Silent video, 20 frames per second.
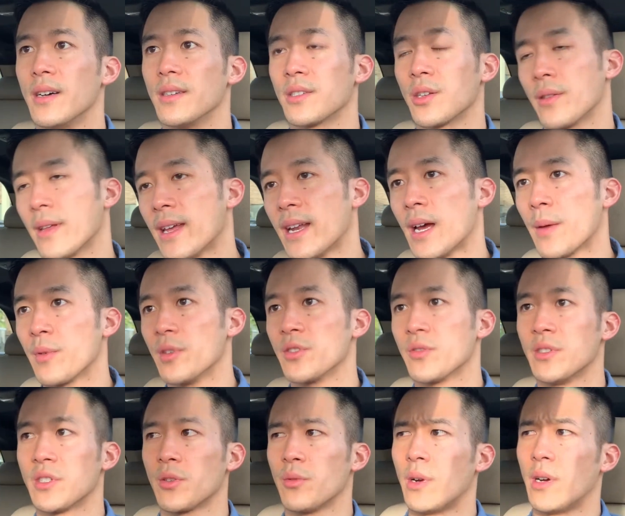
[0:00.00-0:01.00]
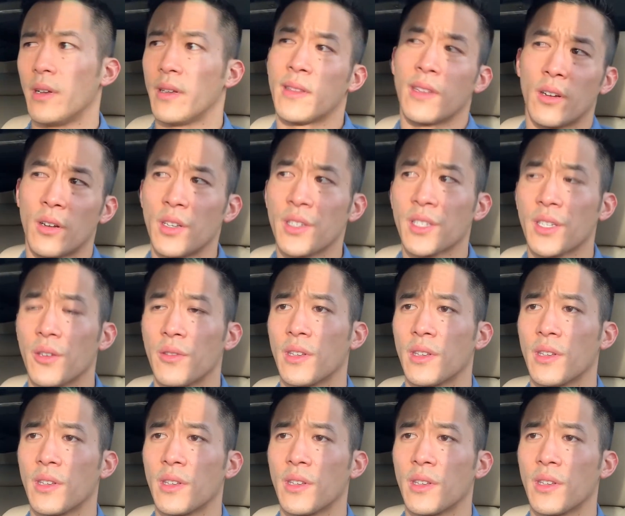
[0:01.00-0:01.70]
So that happens once in a while. And then also this